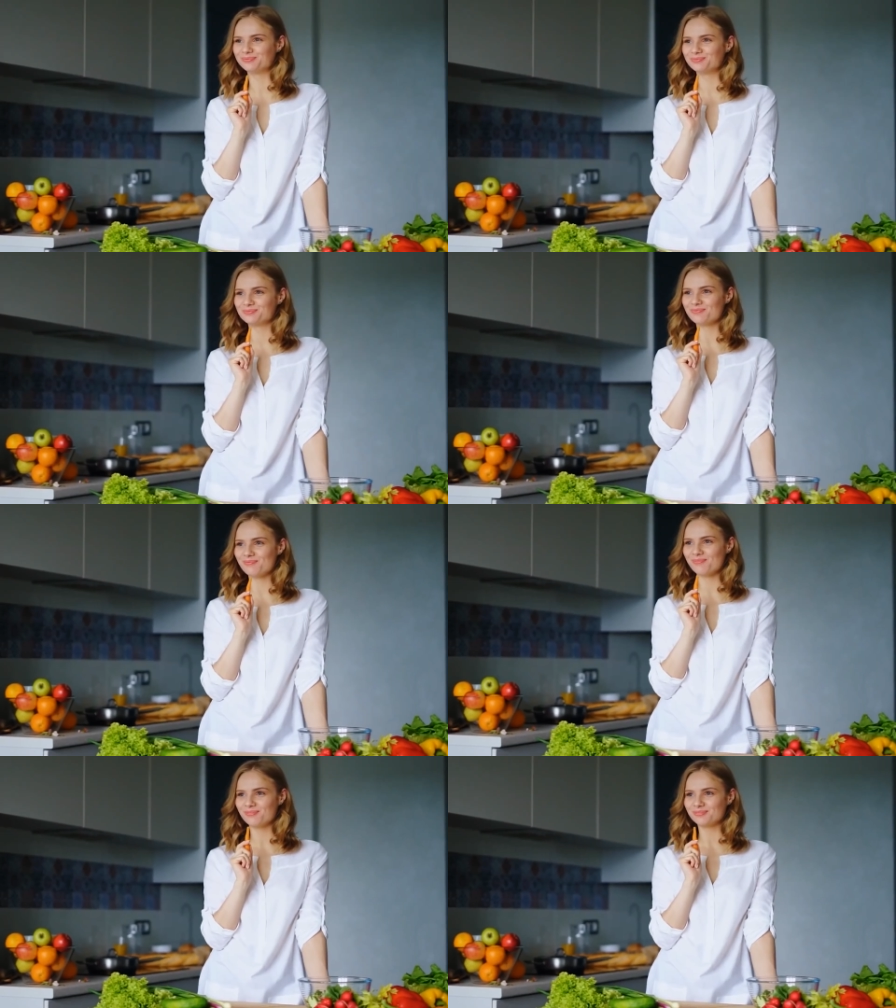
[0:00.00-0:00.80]
your
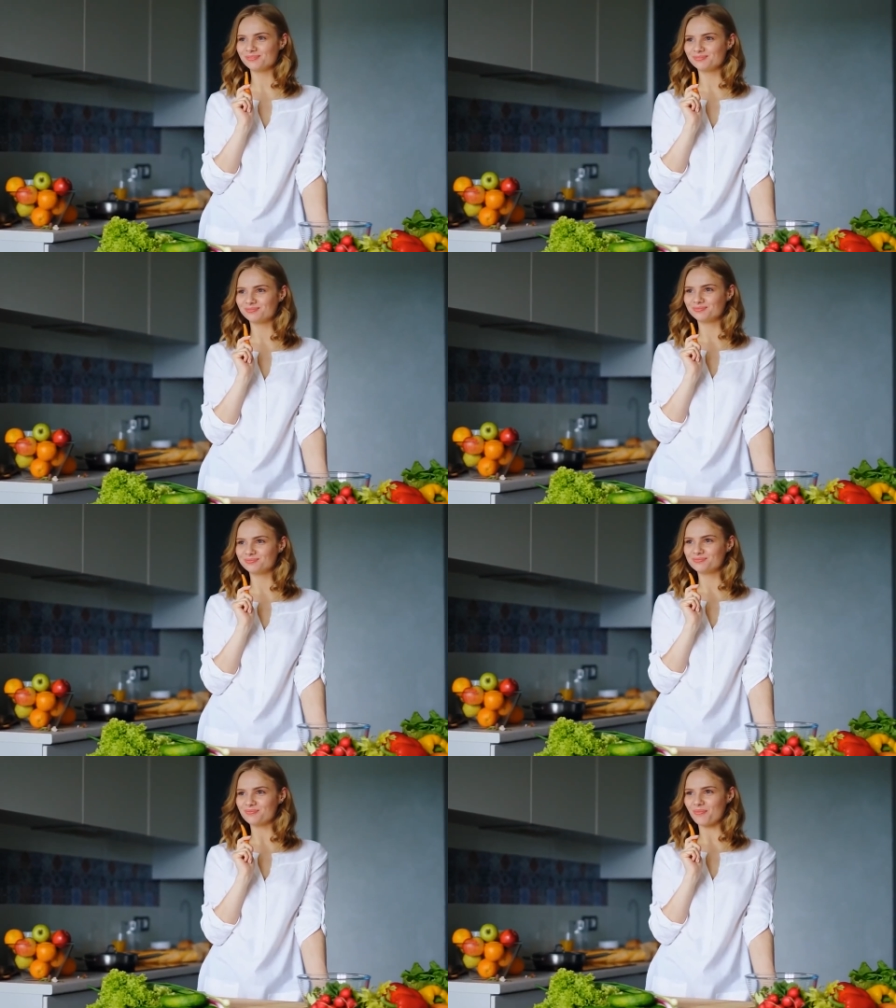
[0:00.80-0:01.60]
intestines, no
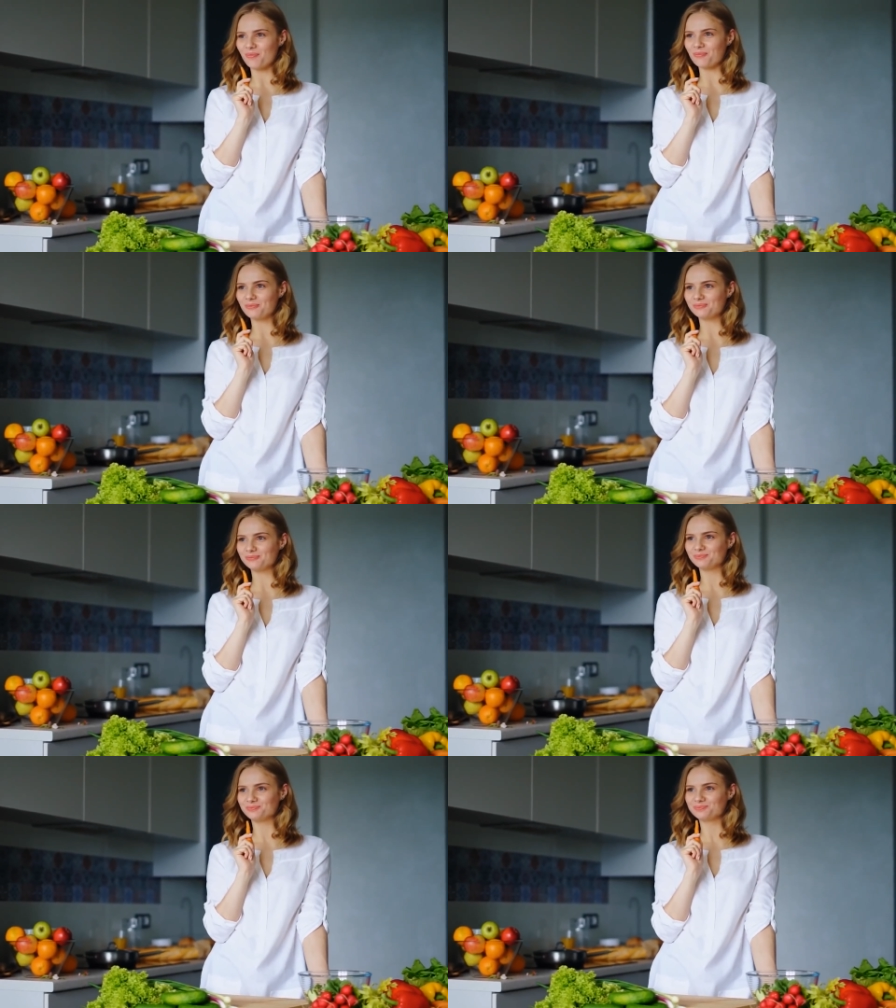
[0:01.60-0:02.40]
longer held in
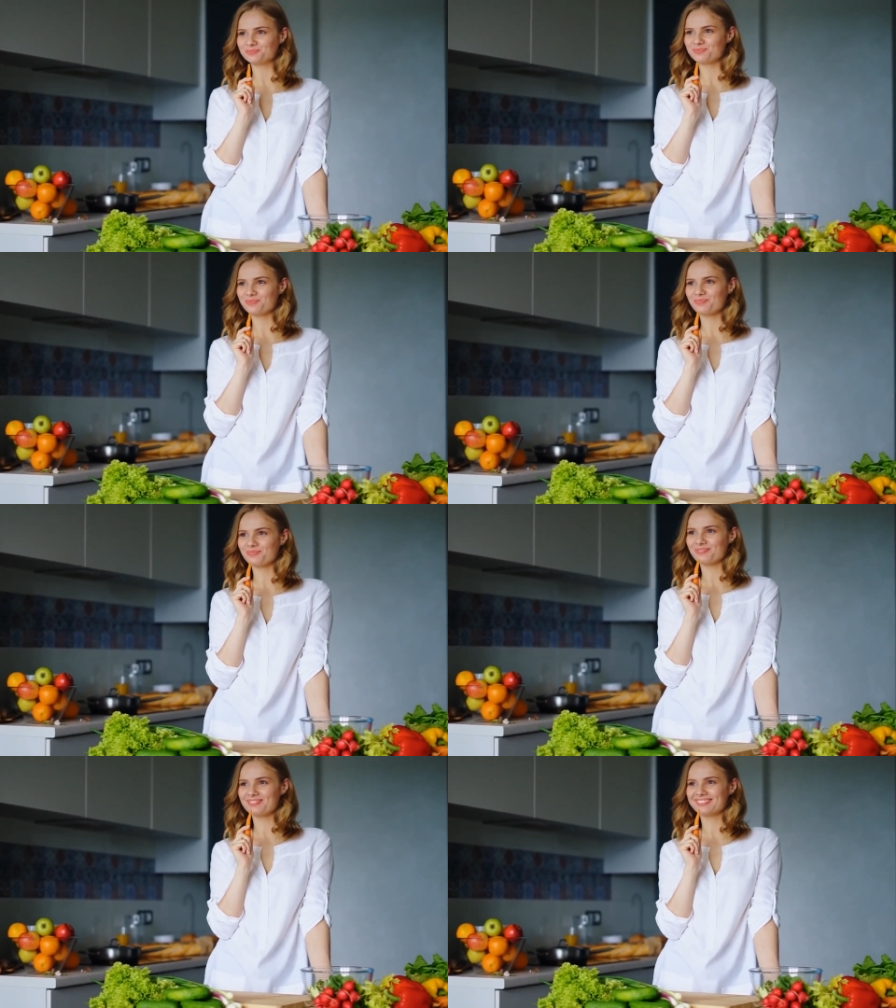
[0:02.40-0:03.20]
place, would
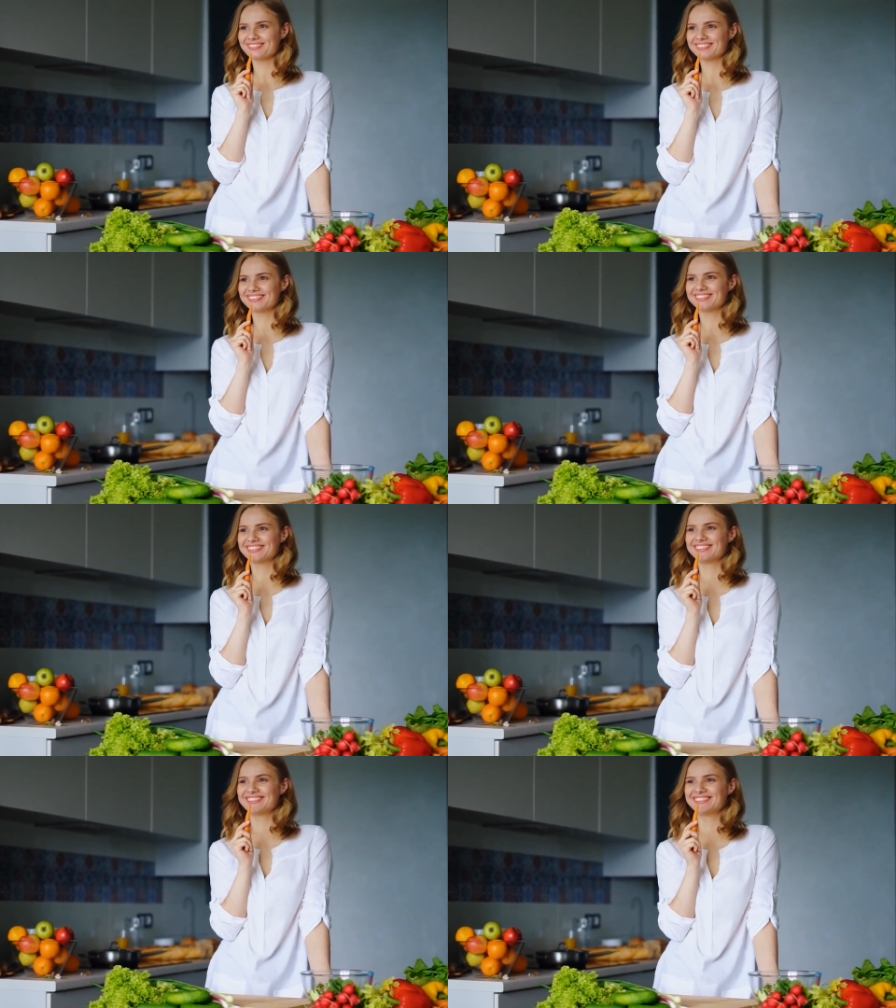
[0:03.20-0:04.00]
shift and
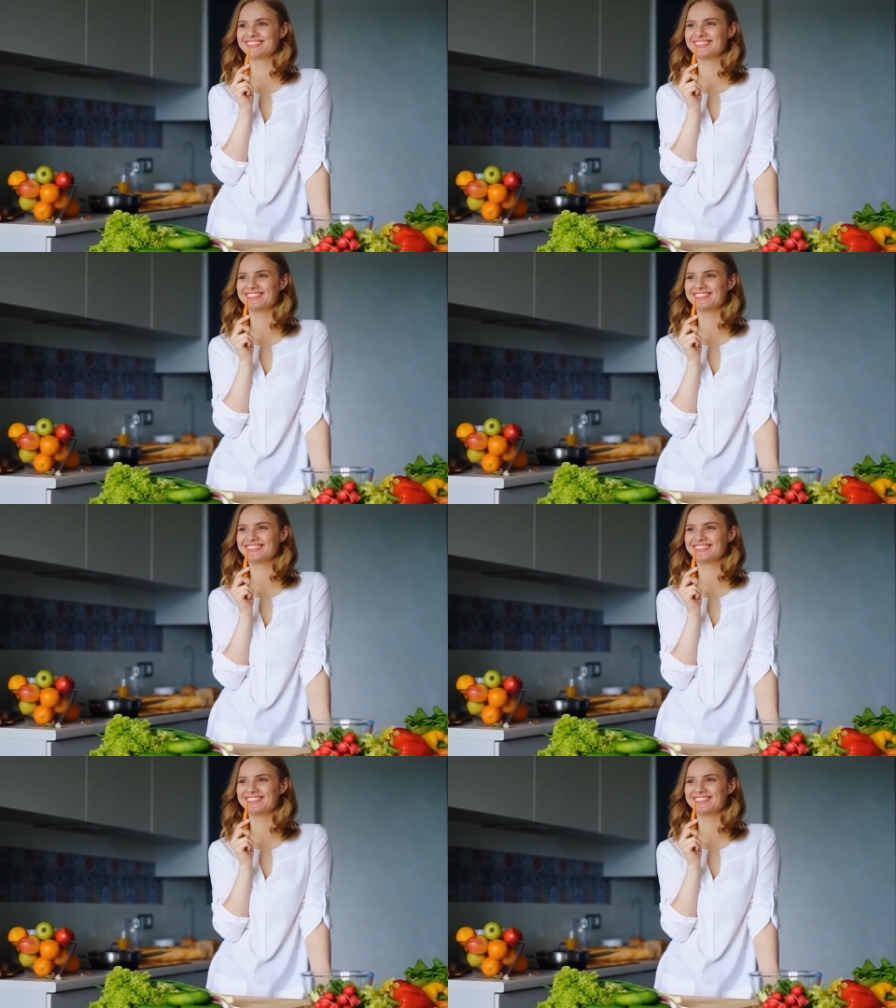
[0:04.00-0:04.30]
collapse,